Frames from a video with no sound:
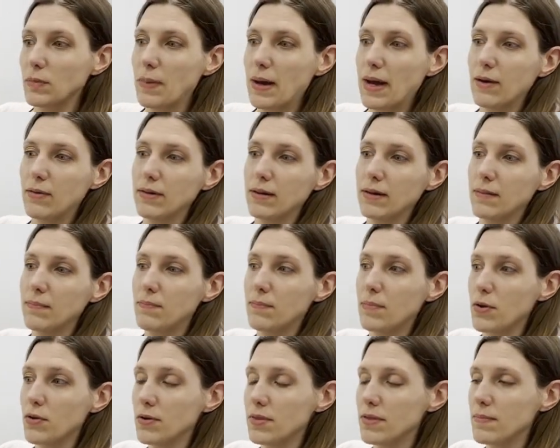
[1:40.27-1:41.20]
power up
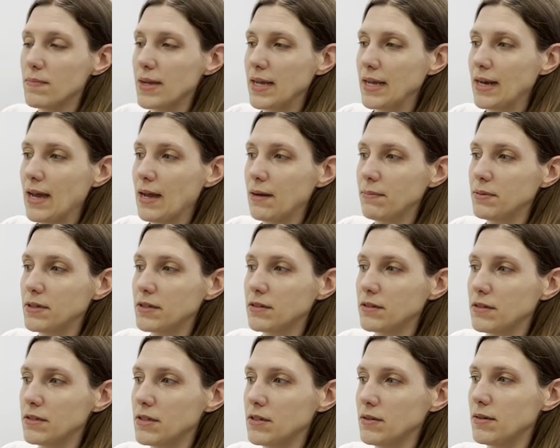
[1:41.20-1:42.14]
both the main
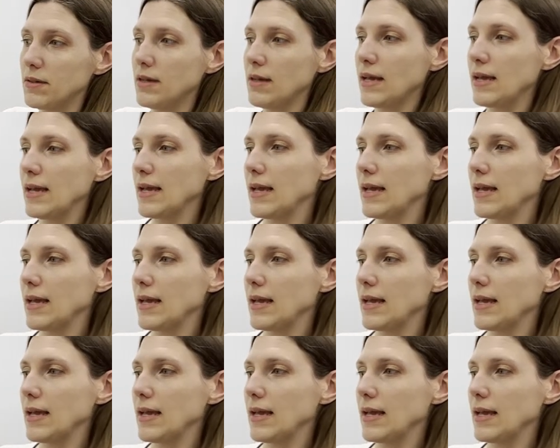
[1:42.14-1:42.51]
optical unit,